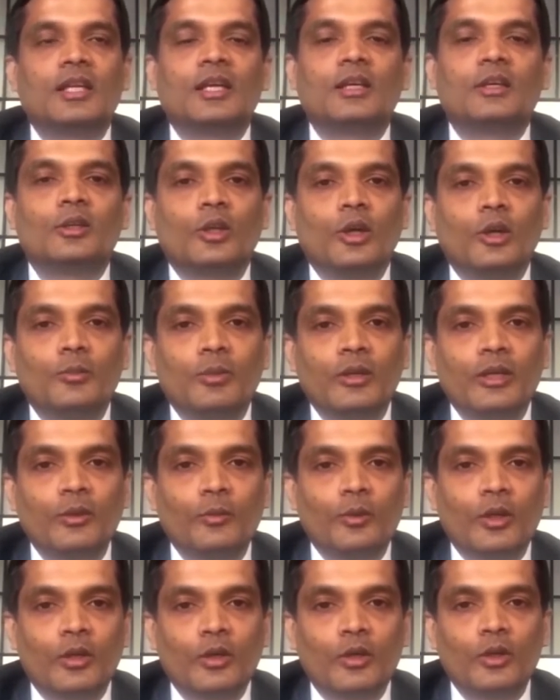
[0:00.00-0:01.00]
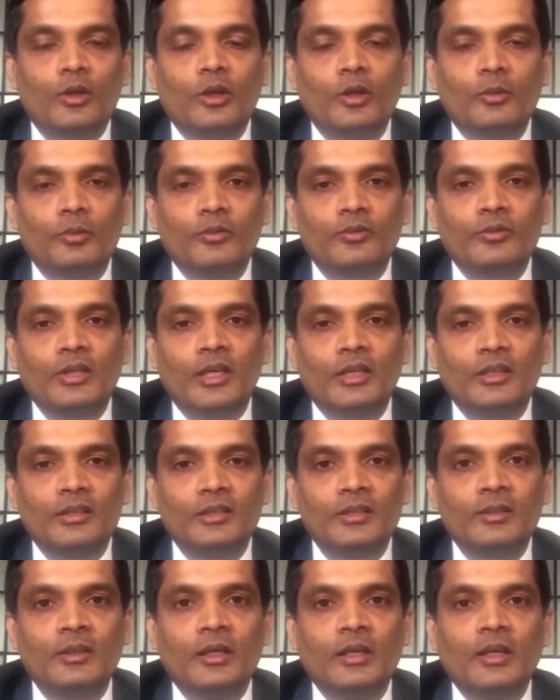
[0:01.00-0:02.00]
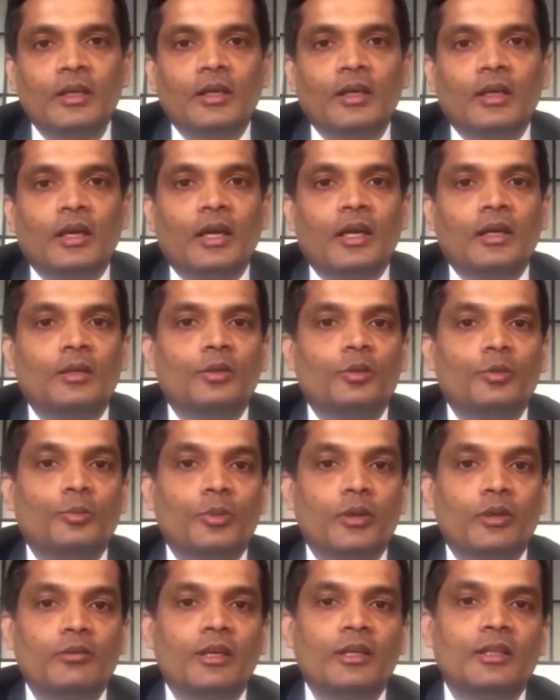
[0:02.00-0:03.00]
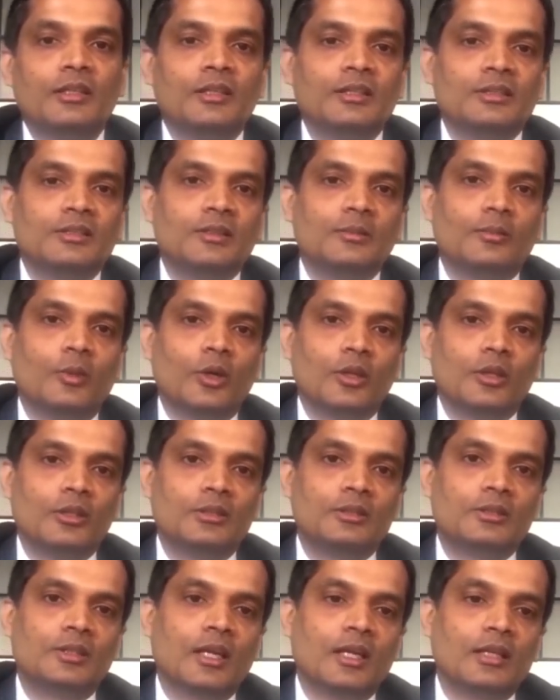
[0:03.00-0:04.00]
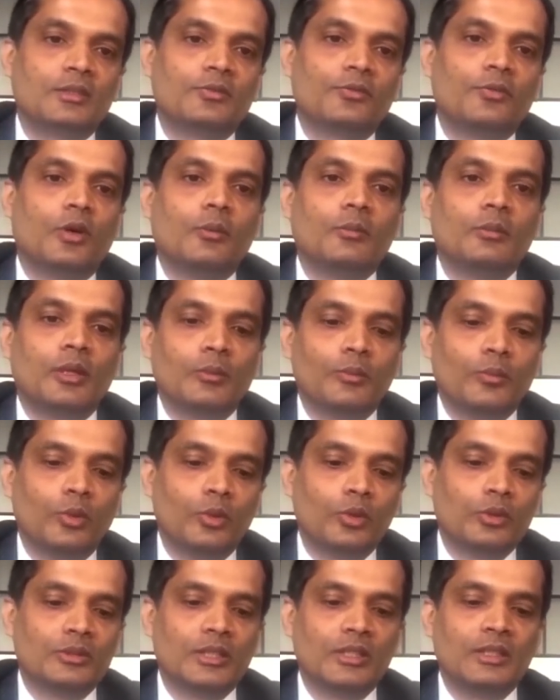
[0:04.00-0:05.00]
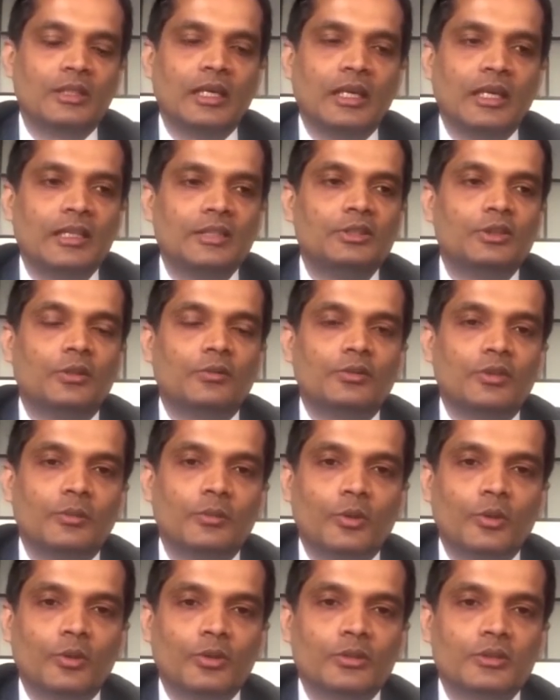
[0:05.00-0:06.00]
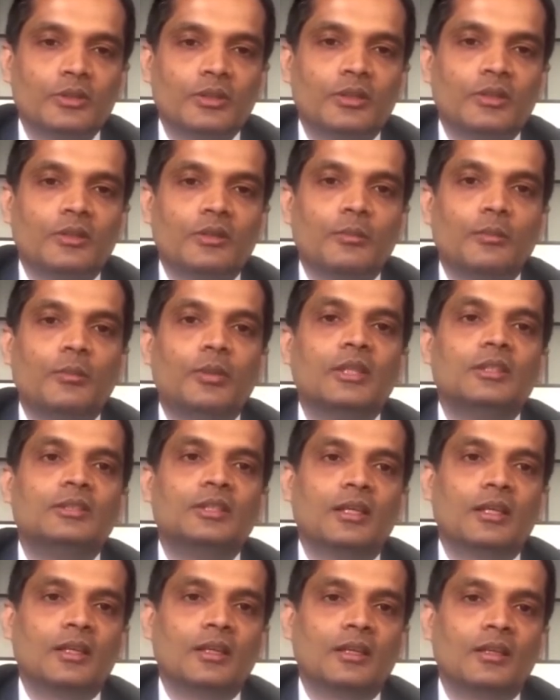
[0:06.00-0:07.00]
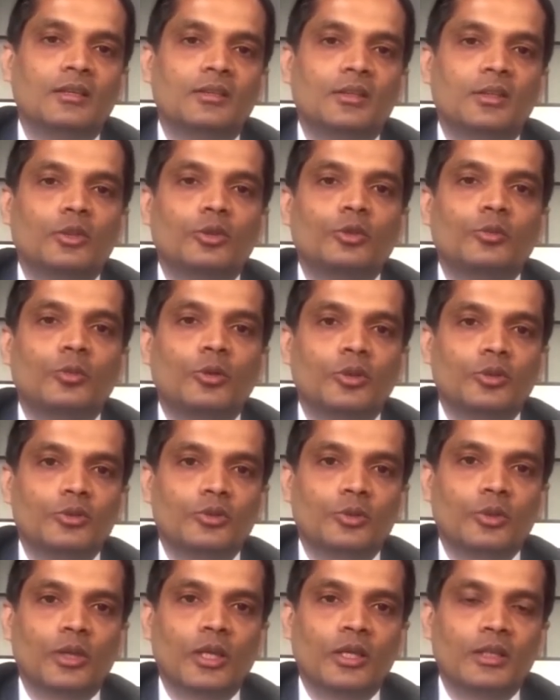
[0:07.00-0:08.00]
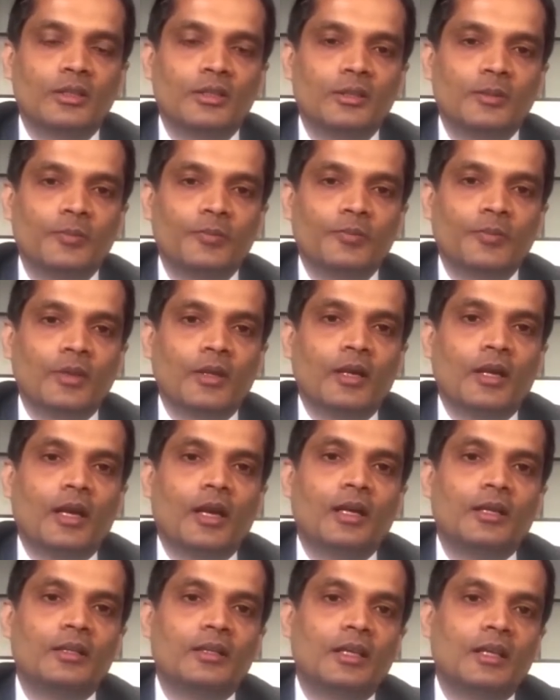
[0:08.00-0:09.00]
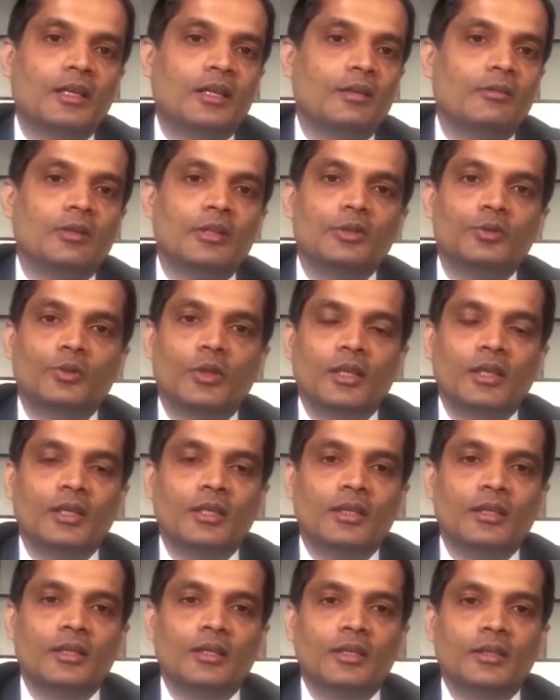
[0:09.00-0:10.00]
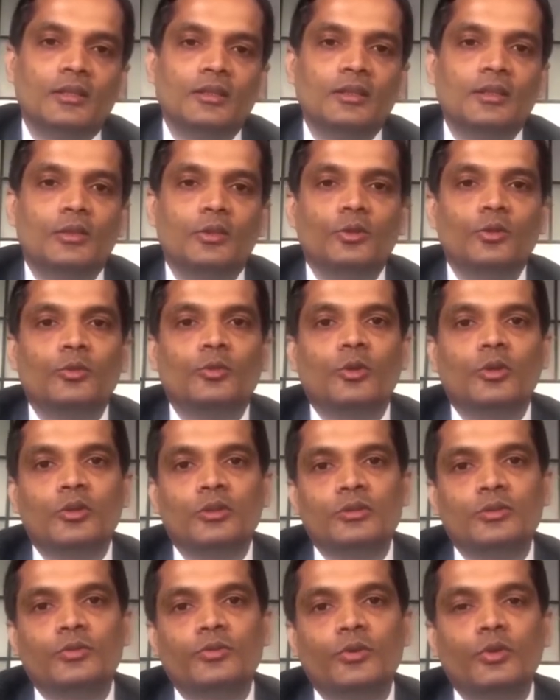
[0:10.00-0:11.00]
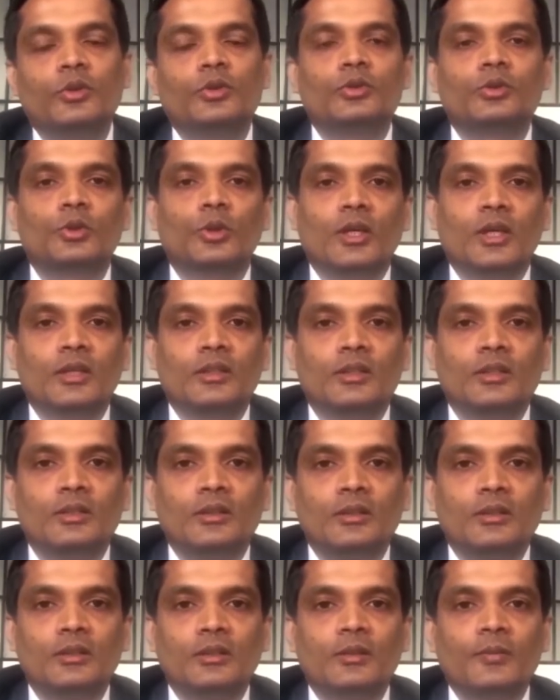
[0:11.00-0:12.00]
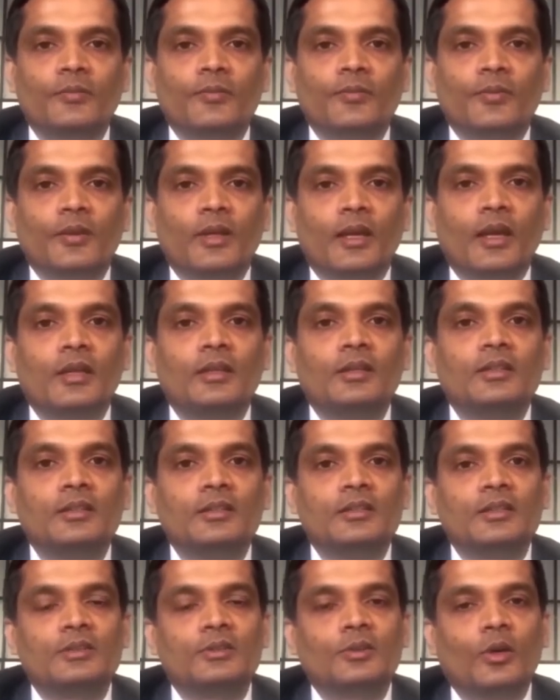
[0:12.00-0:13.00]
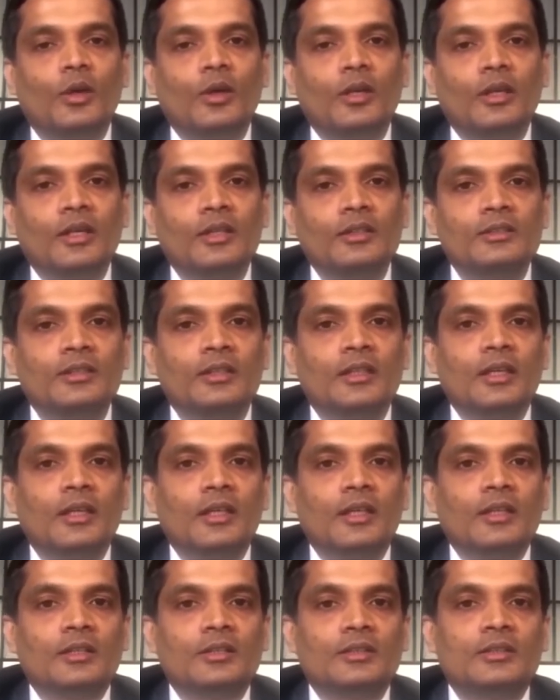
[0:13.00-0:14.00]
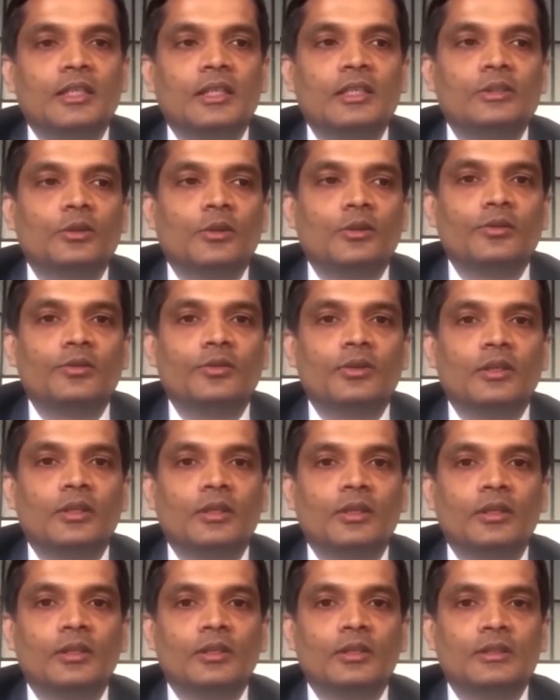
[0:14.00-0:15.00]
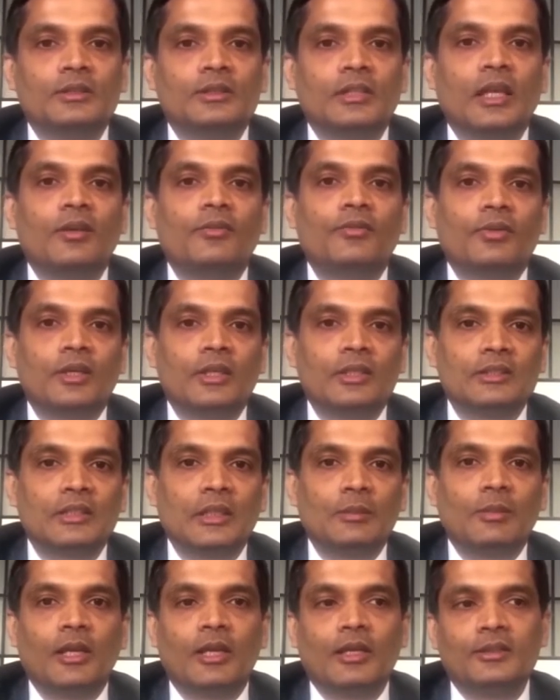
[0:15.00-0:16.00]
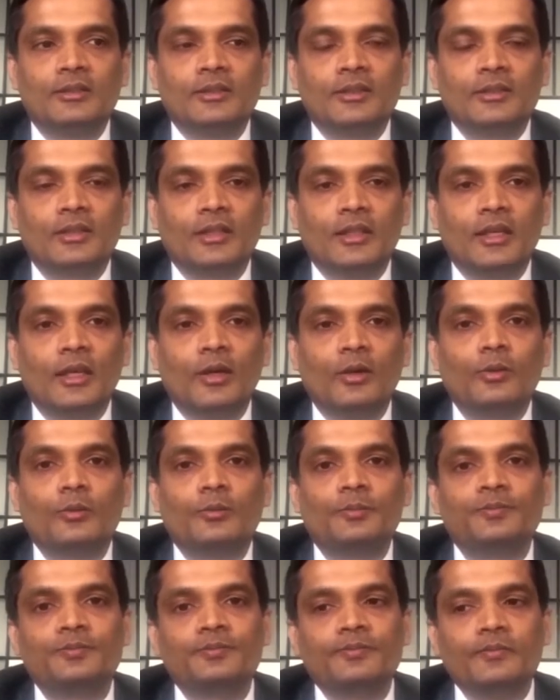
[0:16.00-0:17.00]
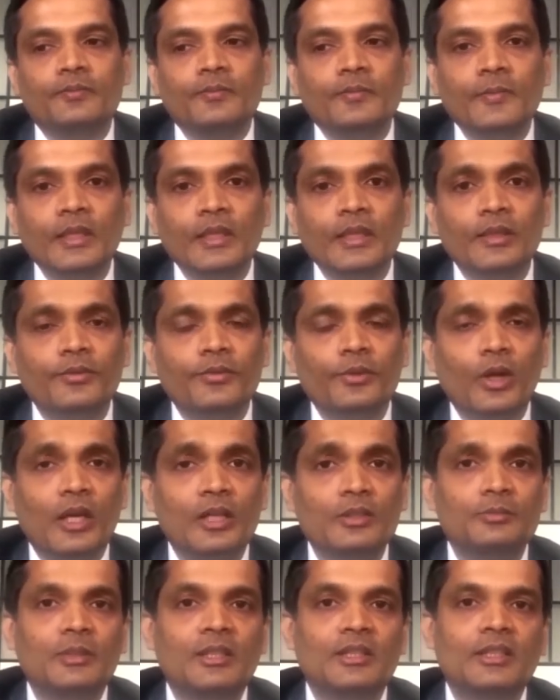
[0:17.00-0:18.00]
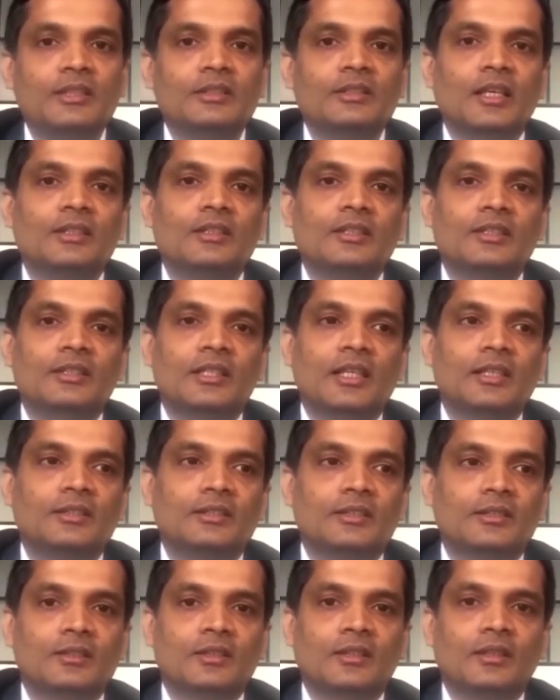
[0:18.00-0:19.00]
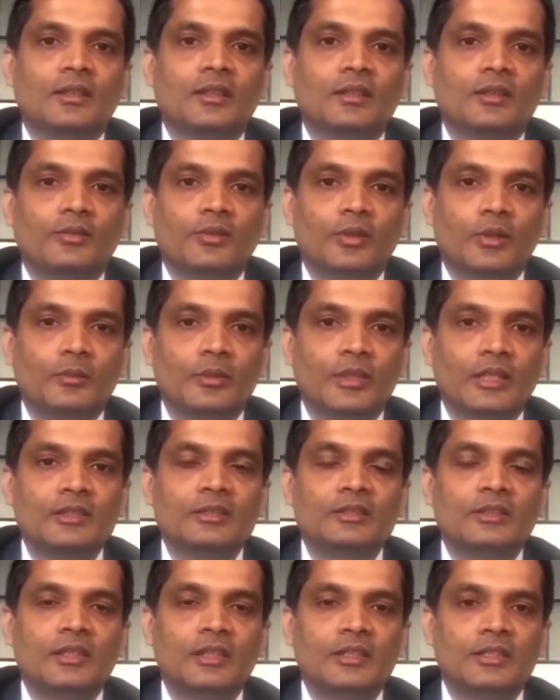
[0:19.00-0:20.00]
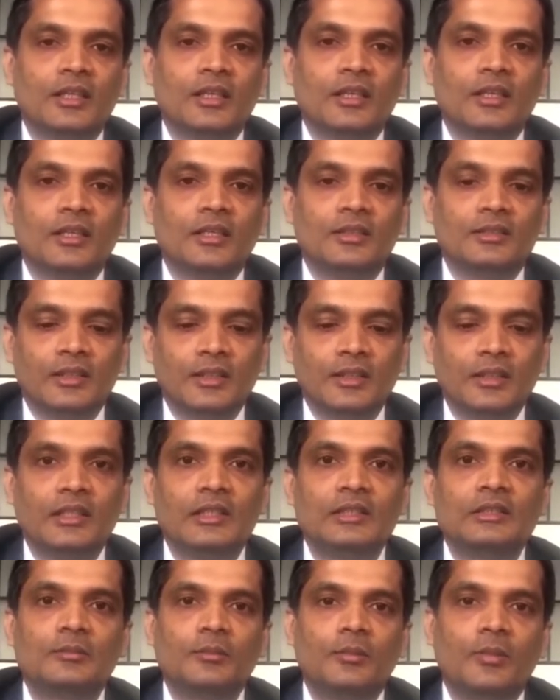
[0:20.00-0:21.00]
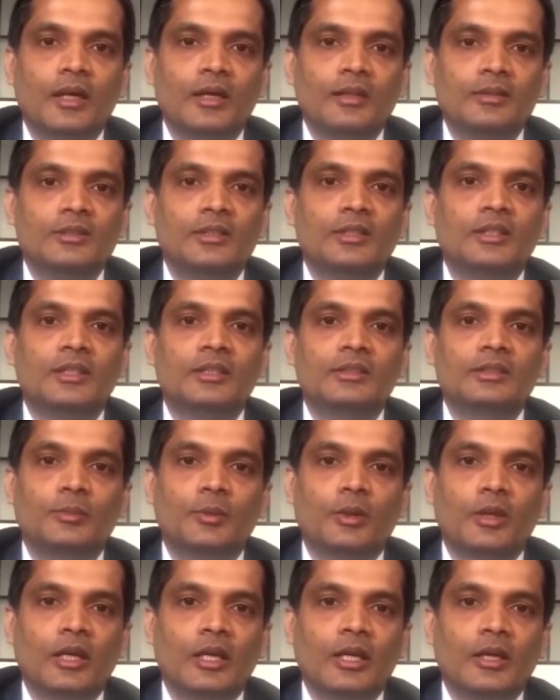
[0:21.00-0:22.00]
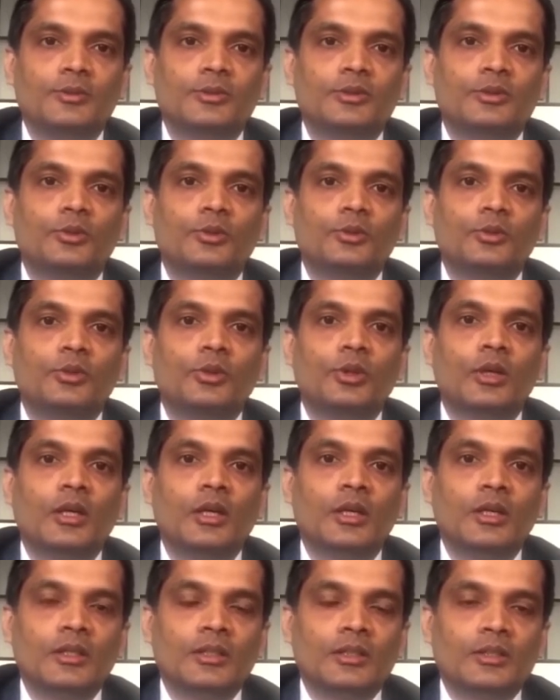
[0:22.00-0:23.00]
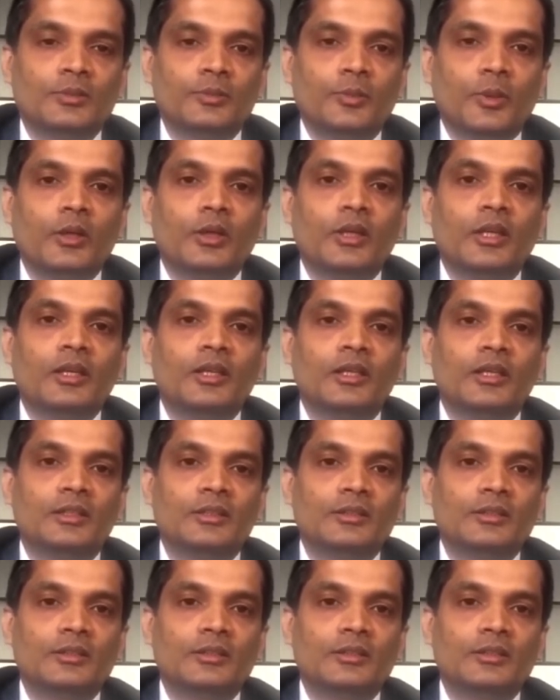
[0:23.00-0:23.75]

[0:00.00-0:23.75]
aging phenomenon as you go old your disc that is the cushion between the two bones disc is very famous character in uh, today's world especially in a IT crowd like Bangalore everybody knows about disc I think after Modi he gets the maximum TRP rating now you can't uh, say that it is a disease to get degenerated it is only to say that uh, degenerative disc disease is a